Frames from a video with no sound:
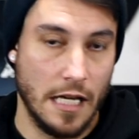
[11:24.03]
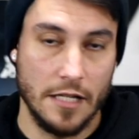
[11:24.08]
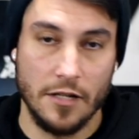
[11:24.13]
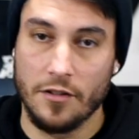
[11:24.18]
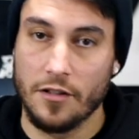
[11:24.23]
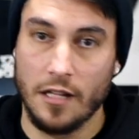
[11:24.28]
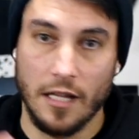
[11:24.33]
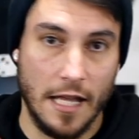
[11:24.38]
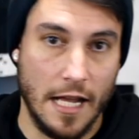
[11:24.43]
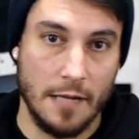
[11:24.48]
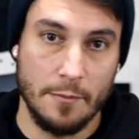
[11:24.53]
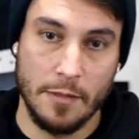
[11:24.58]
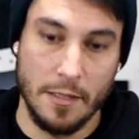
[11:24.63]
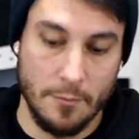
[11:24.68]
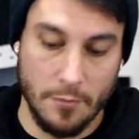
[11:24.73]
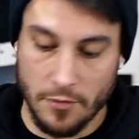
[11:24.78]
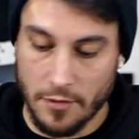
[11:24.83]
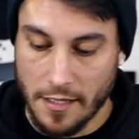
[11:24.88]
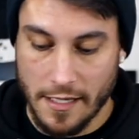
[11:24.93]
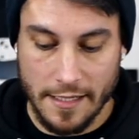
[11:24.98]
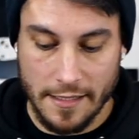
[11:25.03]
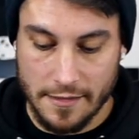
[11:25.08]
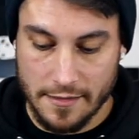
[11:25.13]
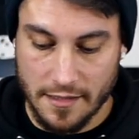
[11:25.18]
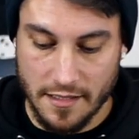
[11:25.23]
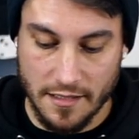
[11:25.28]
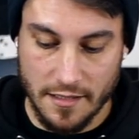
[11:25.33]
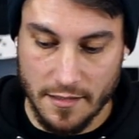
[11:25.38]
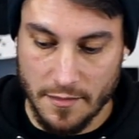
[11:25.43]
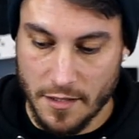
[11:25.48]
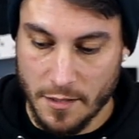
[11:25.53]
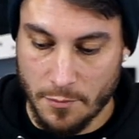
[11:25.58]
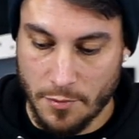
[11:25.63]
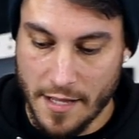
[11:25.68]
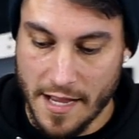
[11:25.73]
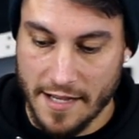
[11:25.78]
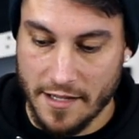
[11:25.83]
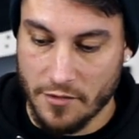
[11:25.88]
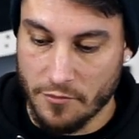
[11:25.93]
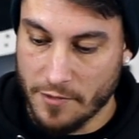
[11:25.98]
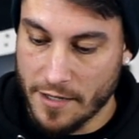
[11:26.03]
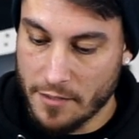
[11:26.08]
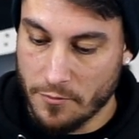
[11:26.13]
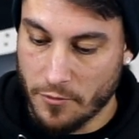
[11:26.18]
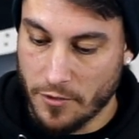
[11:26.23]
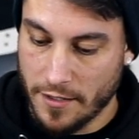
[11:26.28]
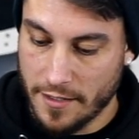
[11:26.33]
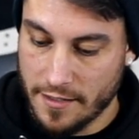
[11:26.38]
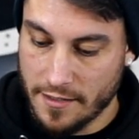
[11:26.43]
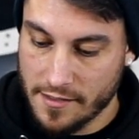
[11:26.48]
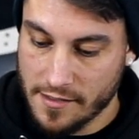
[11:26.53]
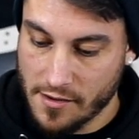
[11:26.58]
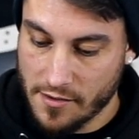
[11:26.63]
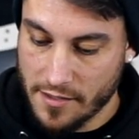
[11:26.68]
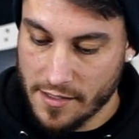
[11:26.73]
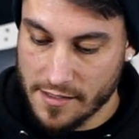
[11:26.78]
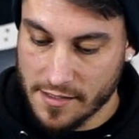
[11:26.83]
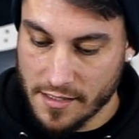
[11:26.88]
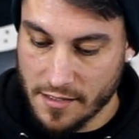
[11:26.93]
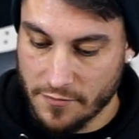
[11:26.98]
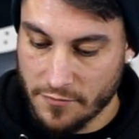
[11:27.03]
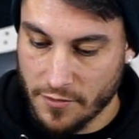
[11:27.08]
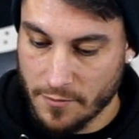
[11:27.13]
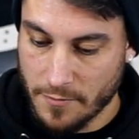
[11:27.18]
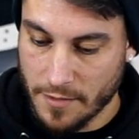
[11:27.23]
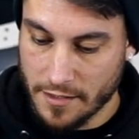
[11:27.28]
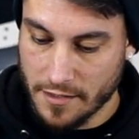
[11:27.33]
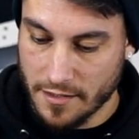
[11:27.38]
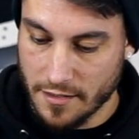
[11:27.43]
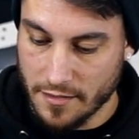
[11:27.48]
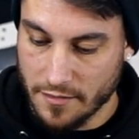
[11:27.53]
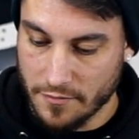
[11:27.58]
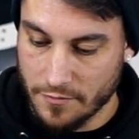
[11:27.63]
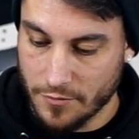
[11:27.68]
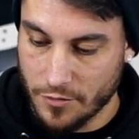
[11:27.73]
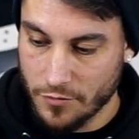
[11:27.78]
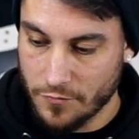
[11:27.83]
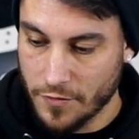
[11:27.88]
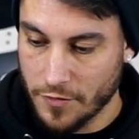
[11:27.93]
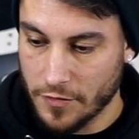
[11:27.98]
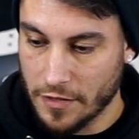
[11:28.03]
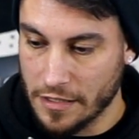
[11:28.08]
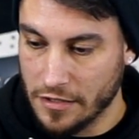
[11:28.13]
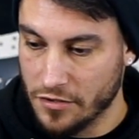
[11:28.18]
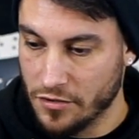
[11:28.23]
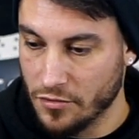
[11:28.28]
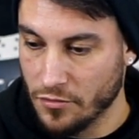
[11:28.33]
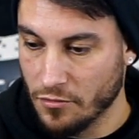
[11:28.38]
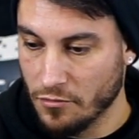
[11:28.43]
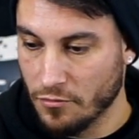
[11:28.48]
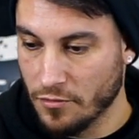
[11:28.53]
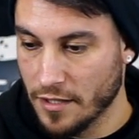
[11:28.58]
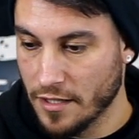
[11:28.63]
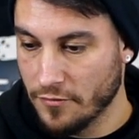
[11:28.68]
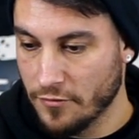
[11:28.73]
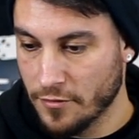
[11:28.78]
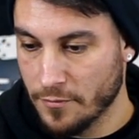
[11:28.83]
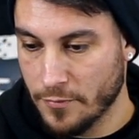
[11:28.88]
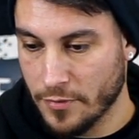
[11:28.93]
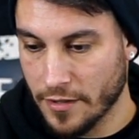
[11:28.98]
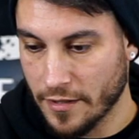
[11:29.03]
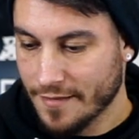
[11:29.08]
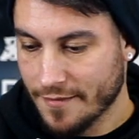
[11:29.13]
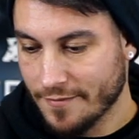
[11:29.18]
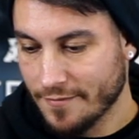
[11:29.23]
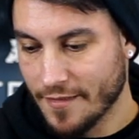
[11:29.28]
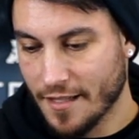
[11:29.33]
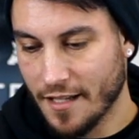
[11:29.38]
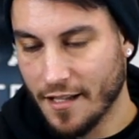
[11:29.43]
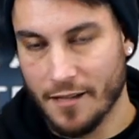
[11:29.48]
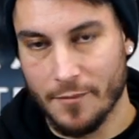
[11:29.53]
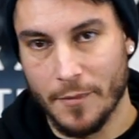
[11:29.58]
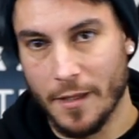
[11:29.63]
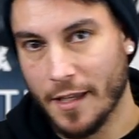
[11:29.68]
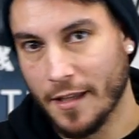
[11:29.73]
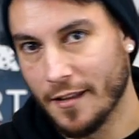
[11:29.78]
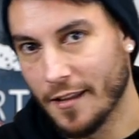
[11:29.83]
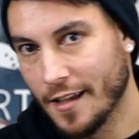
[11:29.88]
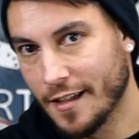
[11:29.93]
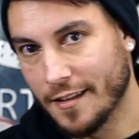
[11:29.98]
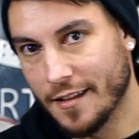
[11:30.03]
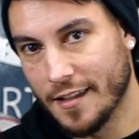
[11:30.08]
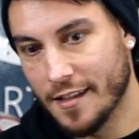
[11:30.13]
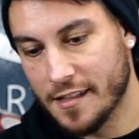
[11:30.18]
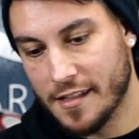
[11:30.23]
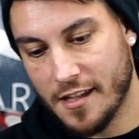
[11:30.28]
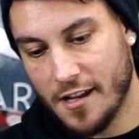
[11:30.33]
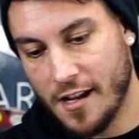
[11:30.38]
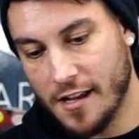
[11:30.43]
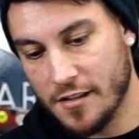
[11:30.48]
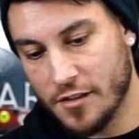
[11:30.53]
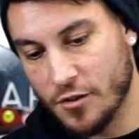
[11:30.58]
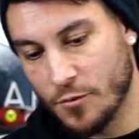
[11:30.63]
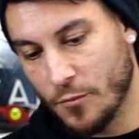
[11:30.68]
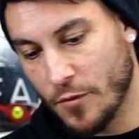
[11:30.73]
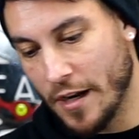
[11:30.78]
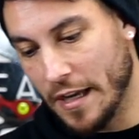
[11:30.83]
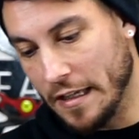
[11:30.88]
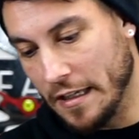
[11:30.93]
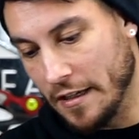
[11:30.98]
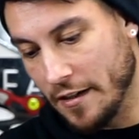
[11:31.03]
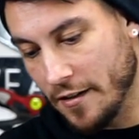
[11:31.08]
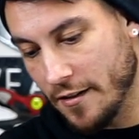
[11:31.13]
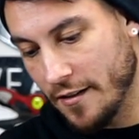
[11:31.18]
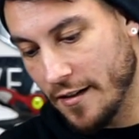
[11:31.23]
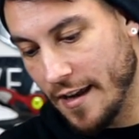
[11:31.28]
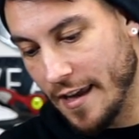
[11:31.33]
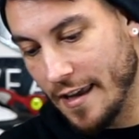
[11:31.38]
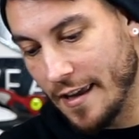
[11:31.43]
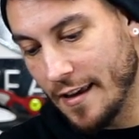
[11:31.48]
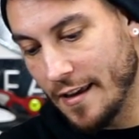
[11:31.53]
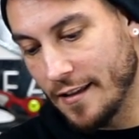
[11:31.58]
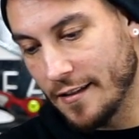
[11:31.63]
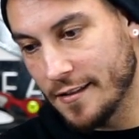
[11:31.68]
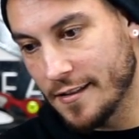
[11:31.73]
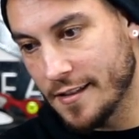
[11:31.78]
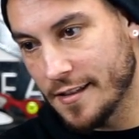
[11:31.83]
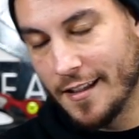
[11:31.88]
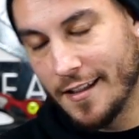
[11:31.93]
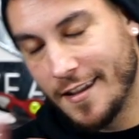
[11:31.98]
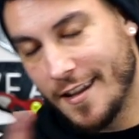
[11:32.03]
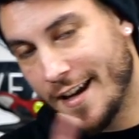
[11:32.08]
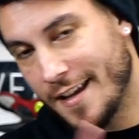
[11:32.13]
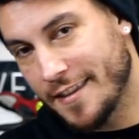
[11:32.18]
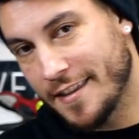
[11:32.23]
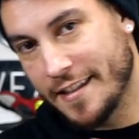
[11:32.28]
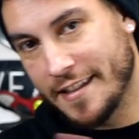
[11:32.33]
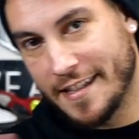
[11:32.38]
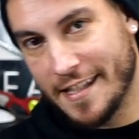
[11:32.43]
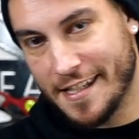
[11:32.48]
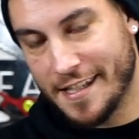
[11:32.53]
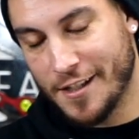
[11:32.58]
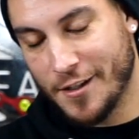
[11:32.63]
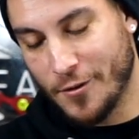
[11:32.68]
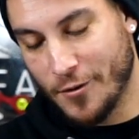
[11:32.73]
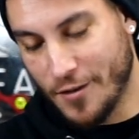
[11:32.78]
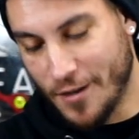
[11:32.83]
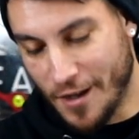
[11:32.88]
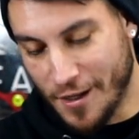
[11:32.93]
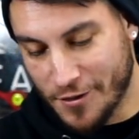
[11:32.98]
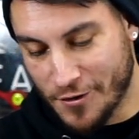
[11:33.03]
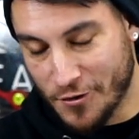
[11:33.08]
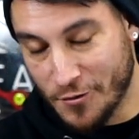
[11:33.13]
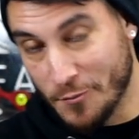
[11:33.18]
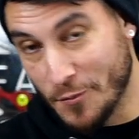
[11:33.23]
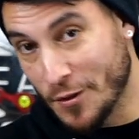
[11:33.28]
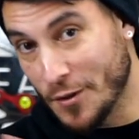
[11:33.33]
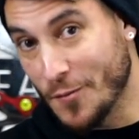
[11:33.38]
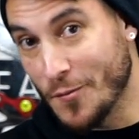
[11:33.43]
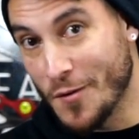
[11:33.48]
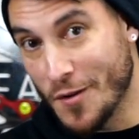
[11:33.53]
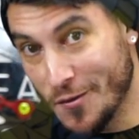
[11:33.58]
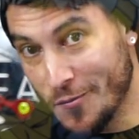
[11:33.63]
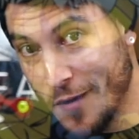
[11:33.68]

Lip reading: I know that a lot of people like the black and red one and all that stuff from like the New 52 or whatever, but nah, man, like this costume right here, and not the disco costume, but the one